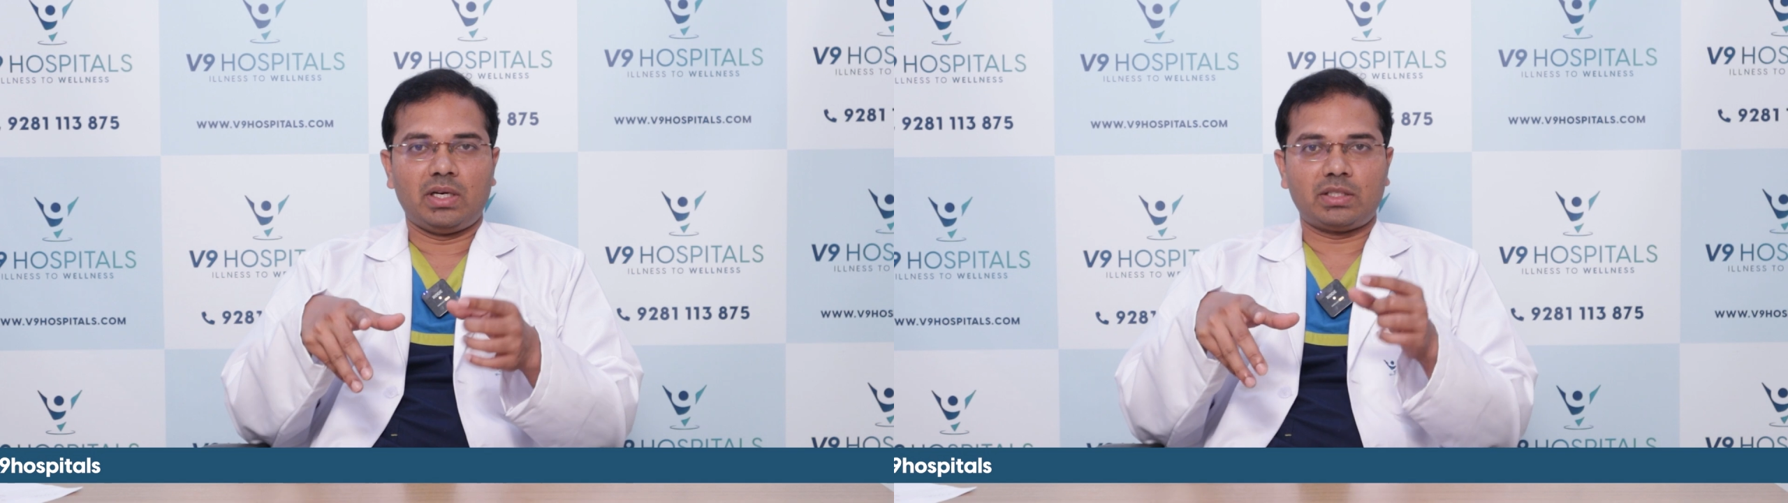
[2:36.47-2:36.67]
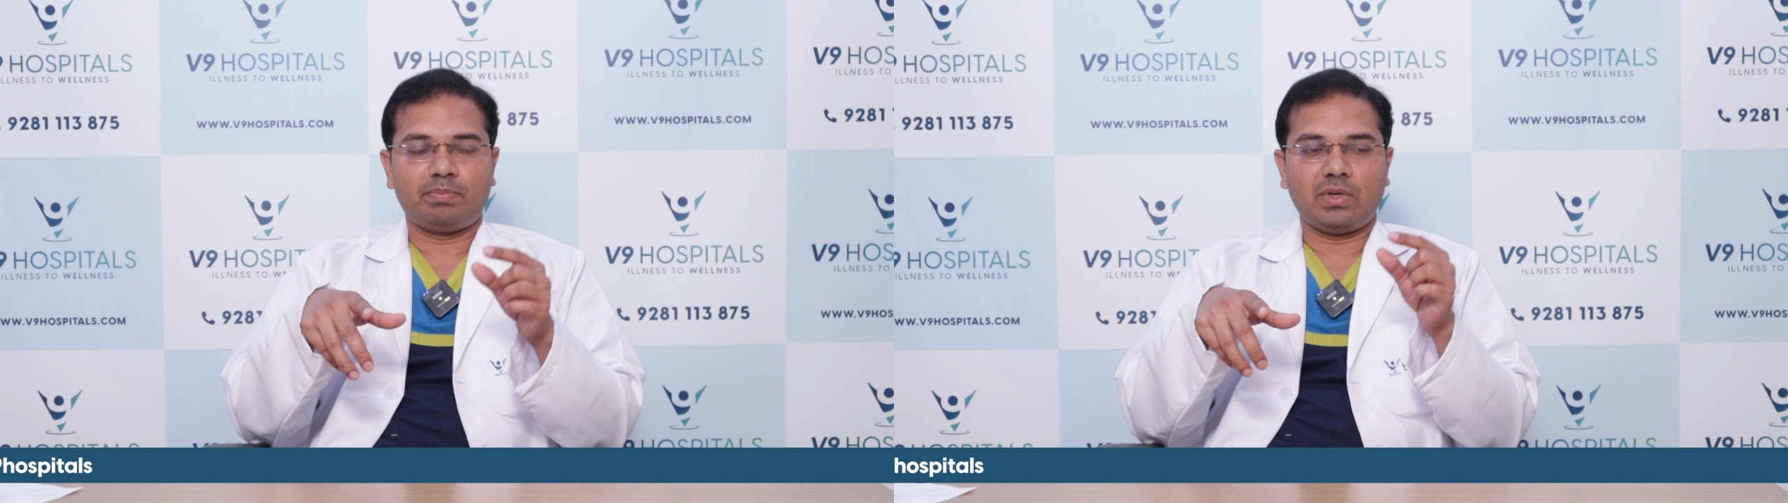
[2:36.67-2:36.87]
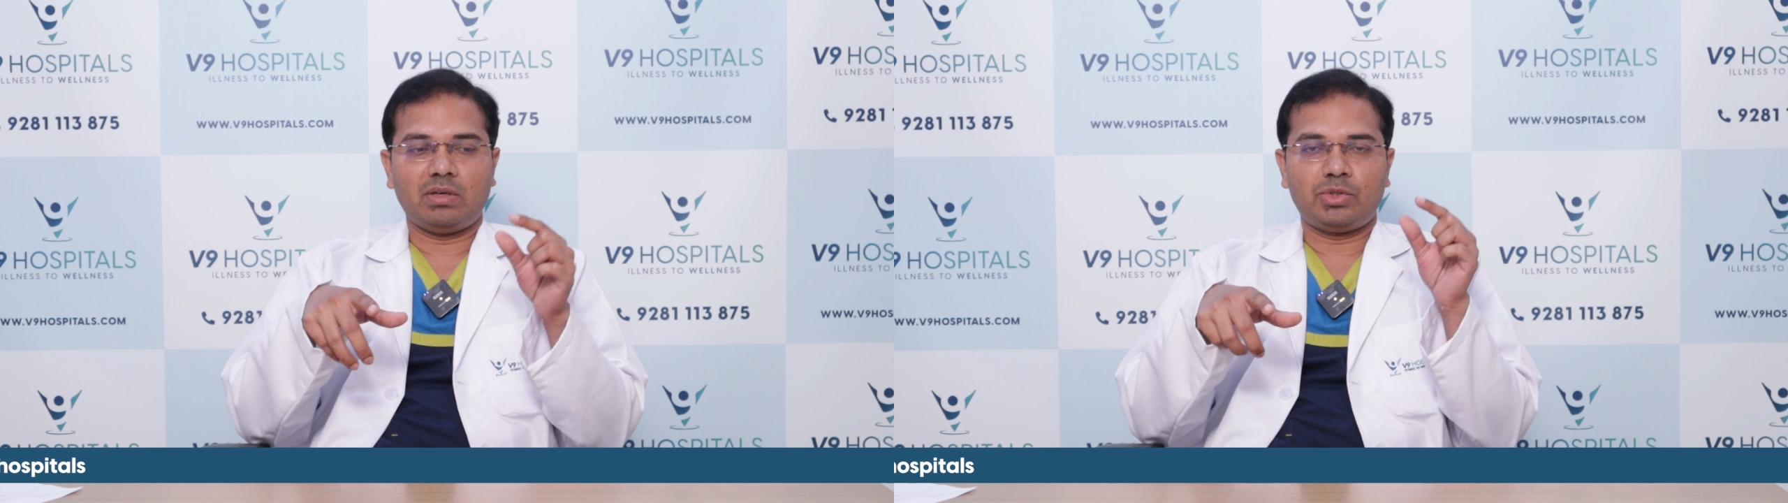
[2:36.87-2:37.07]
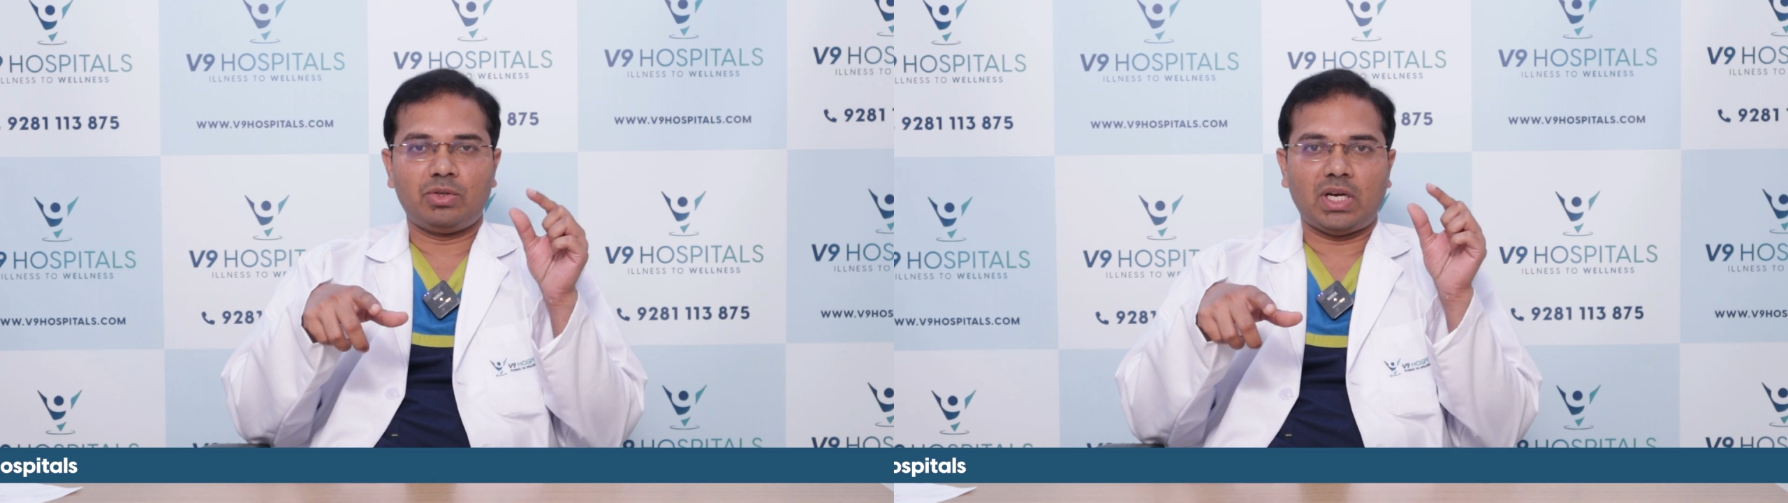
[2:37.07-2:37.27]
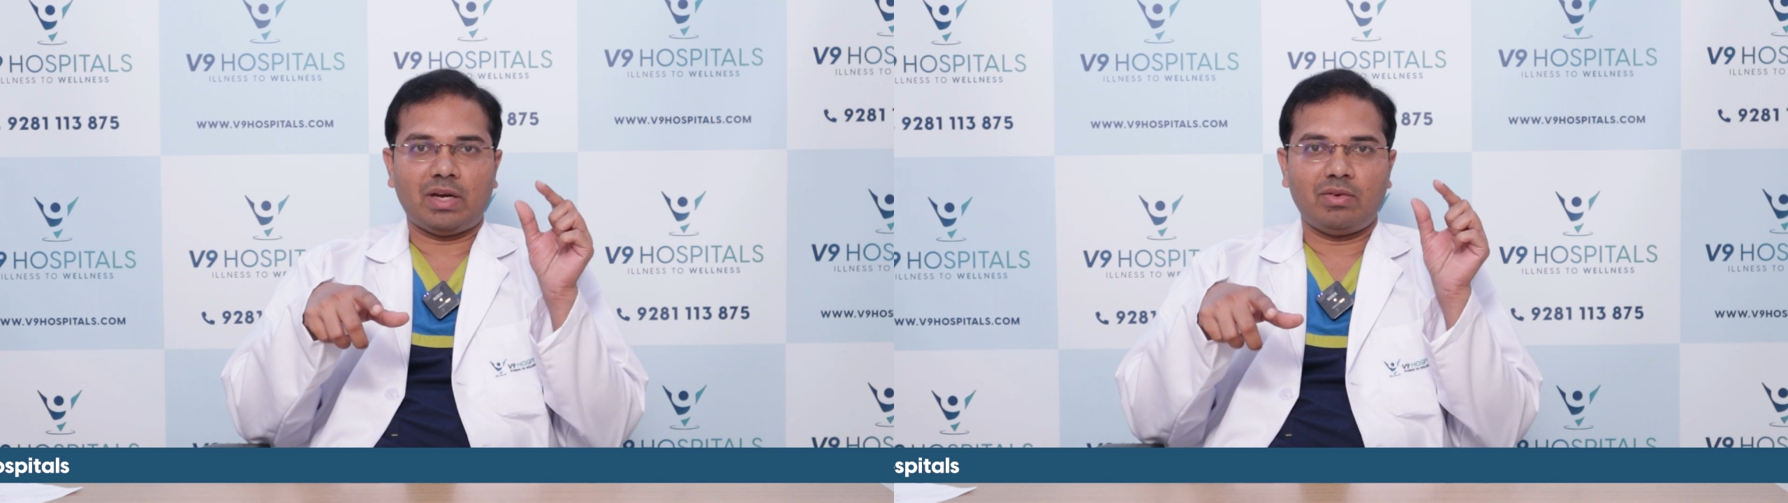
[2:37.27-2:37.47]
a sperm
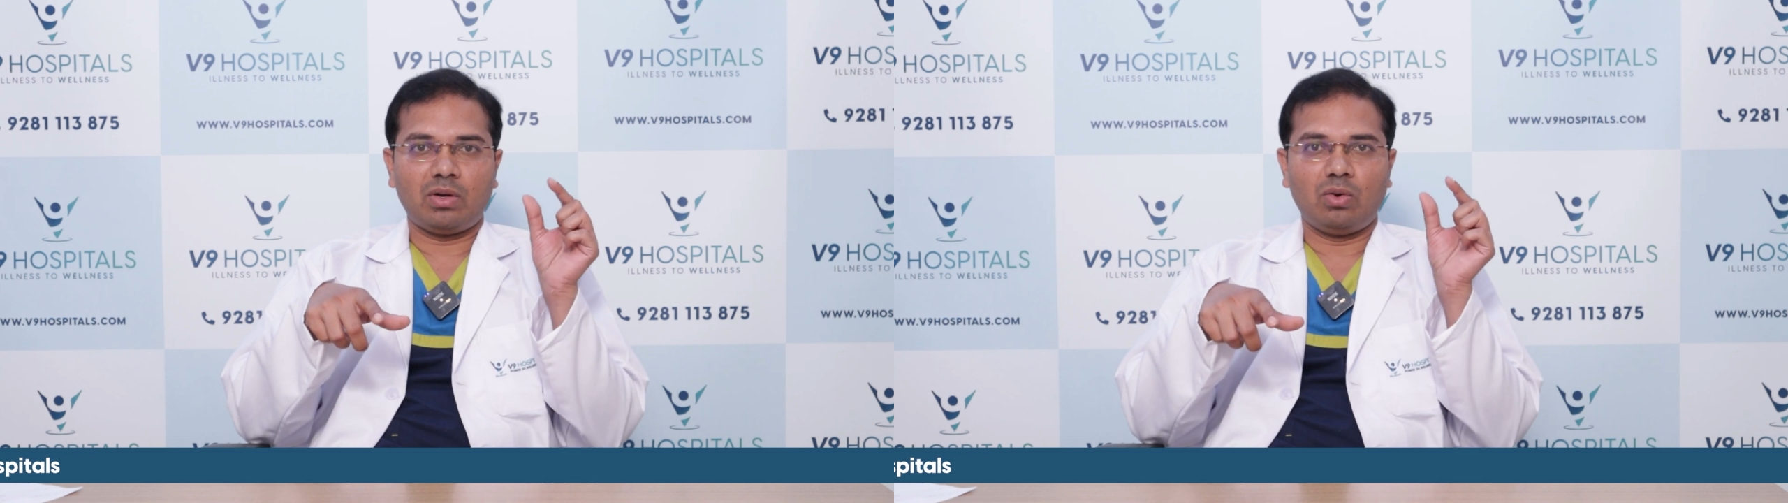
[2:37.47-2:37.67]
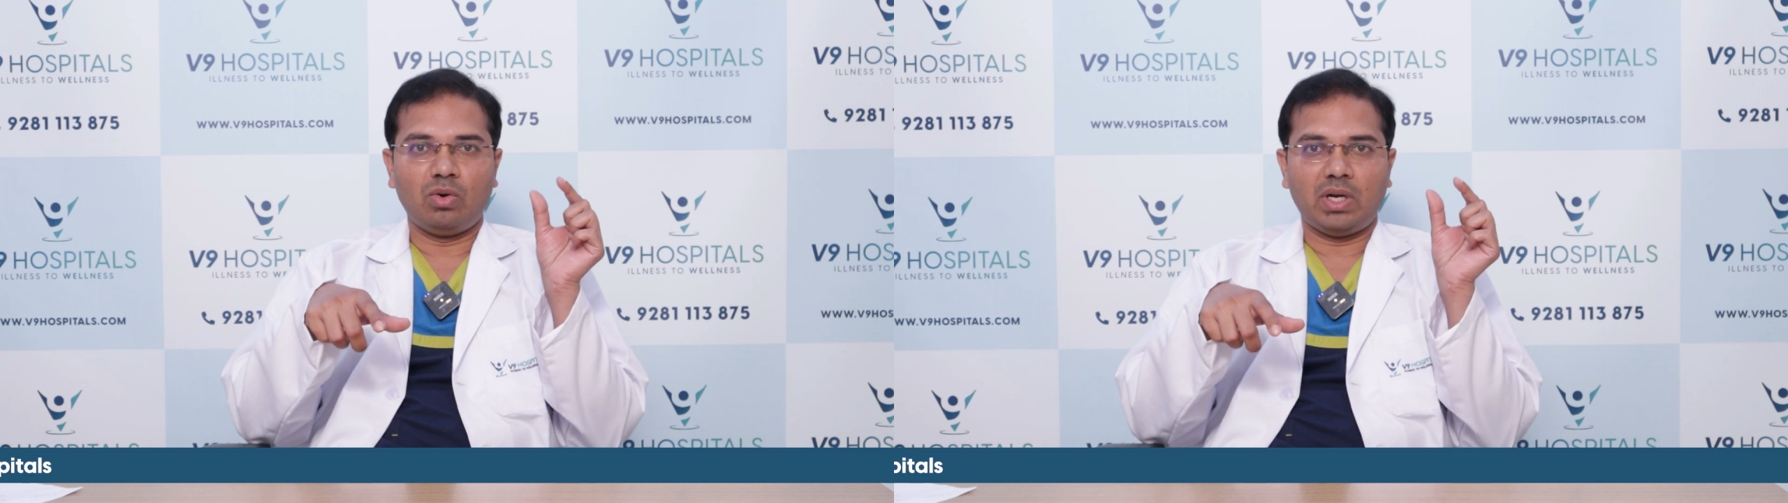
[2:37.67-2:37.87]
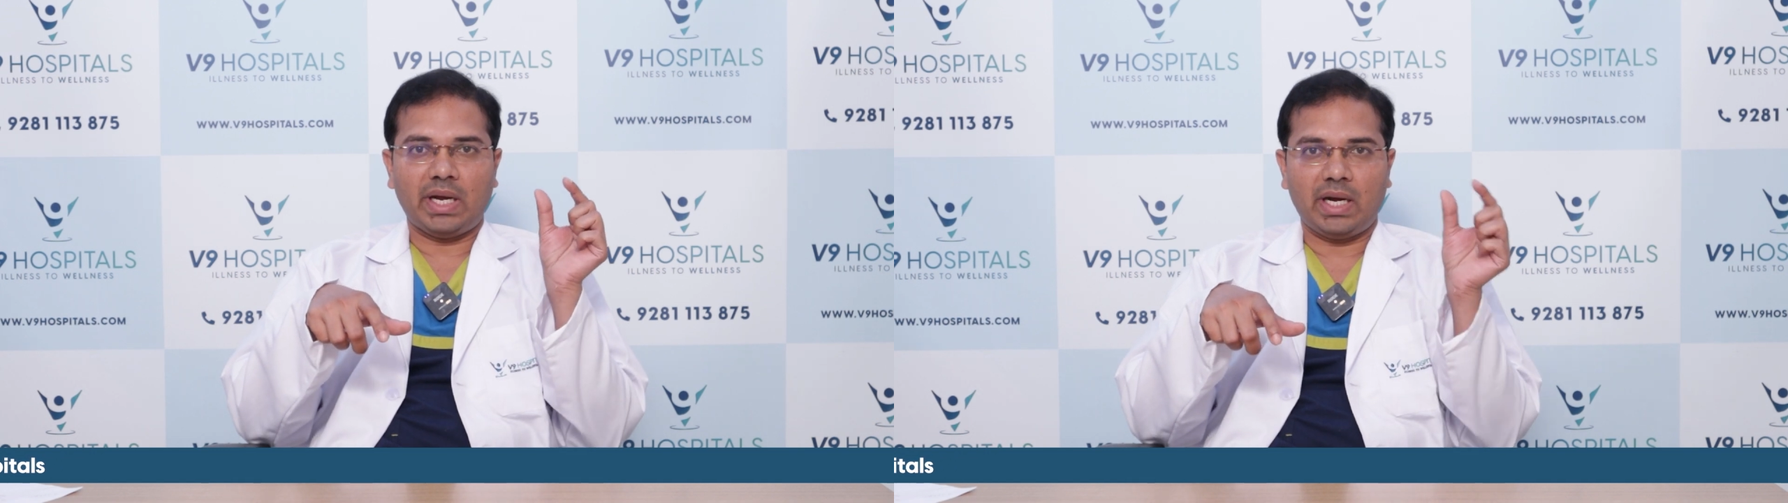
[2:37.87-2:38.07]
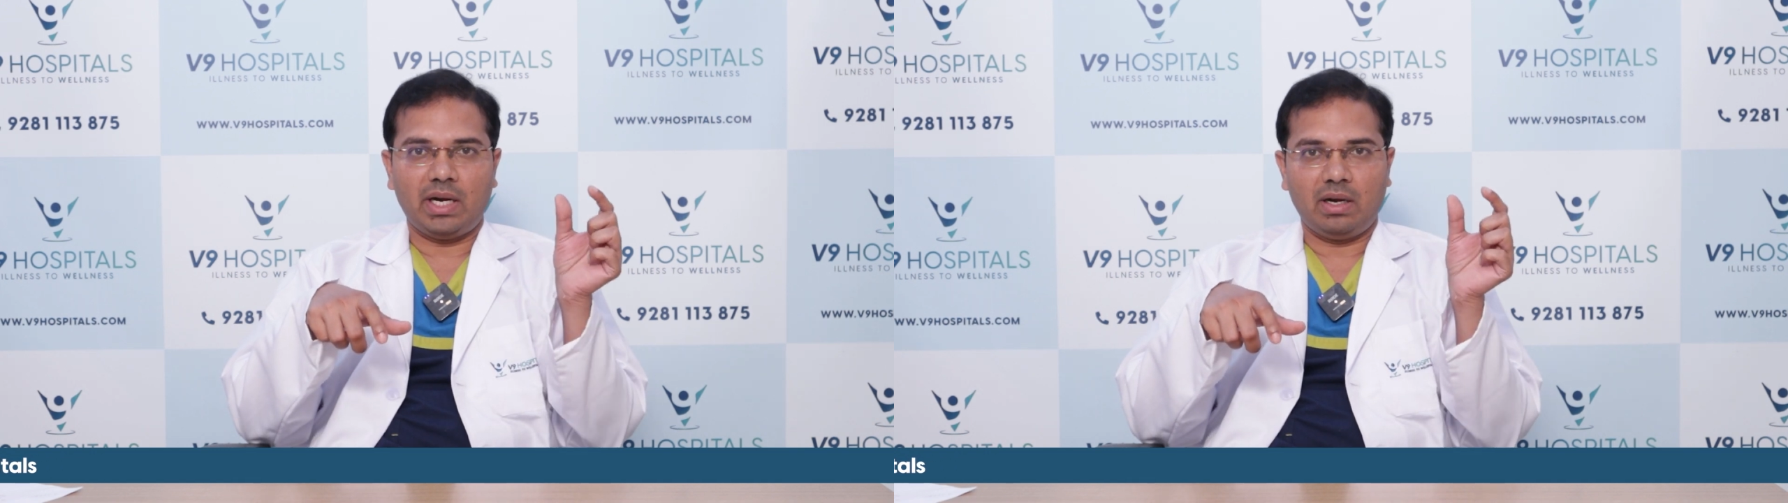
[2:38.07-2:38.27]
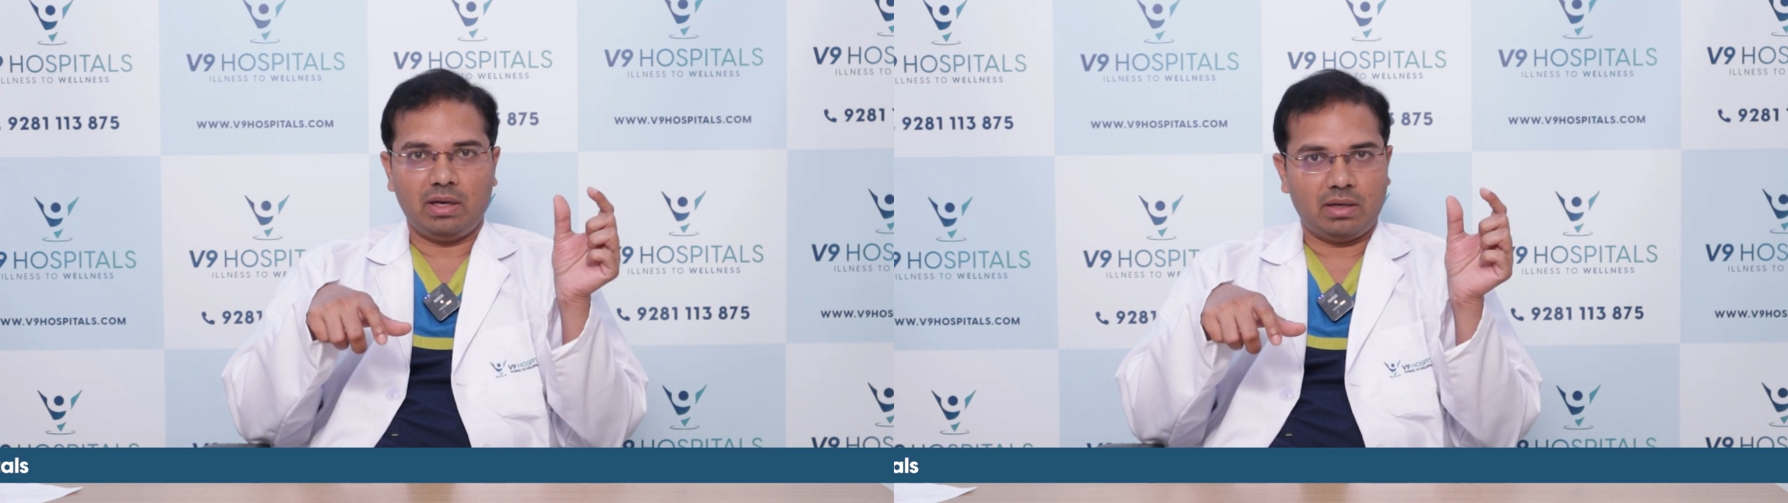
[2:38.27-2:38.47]
should have a good
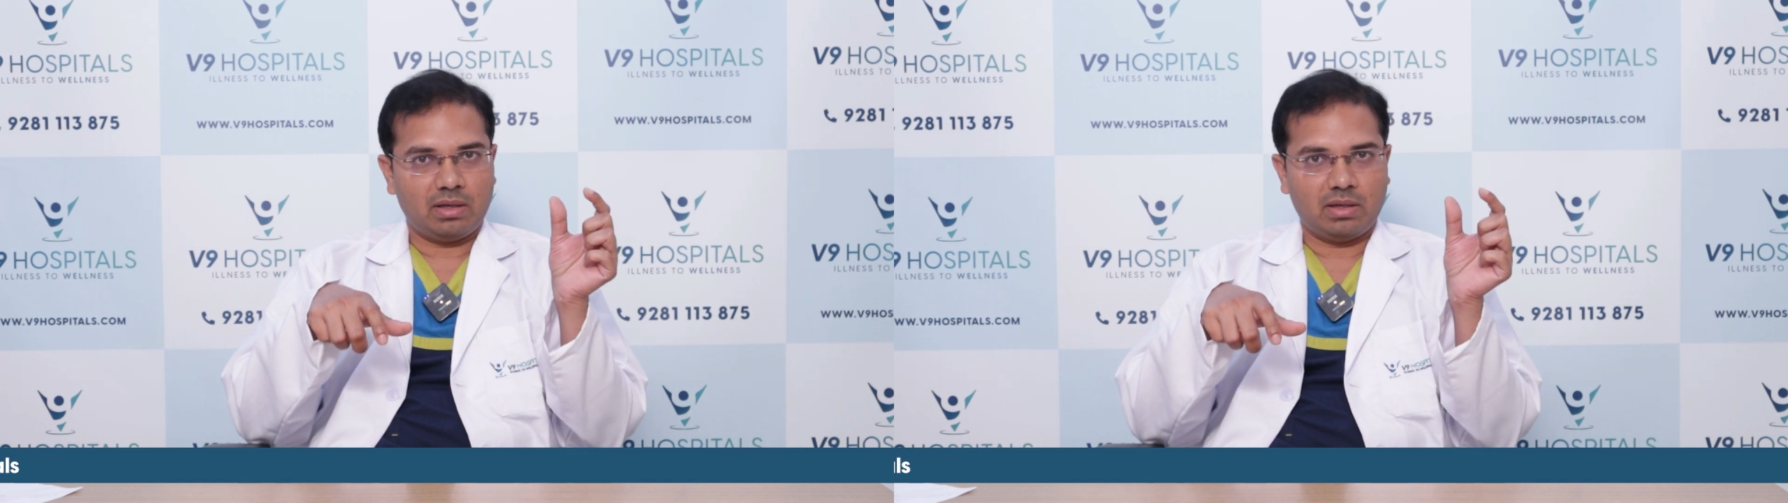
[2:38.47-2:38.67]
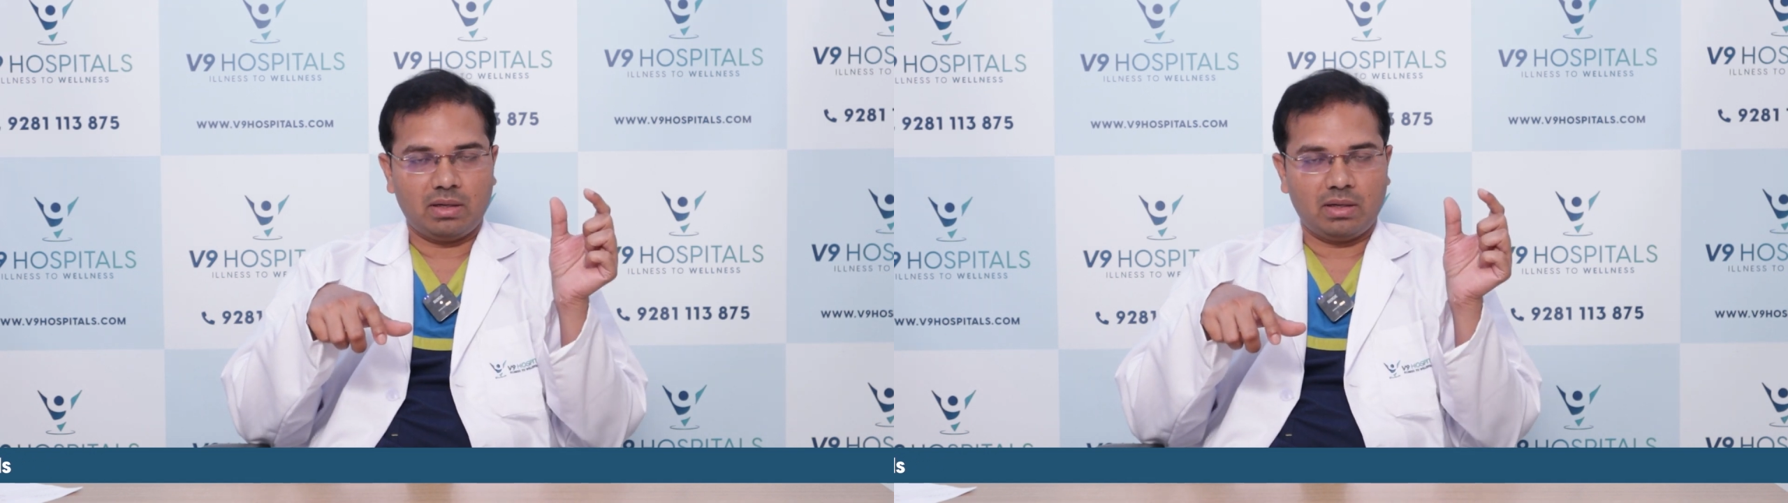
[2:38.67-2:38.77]
head,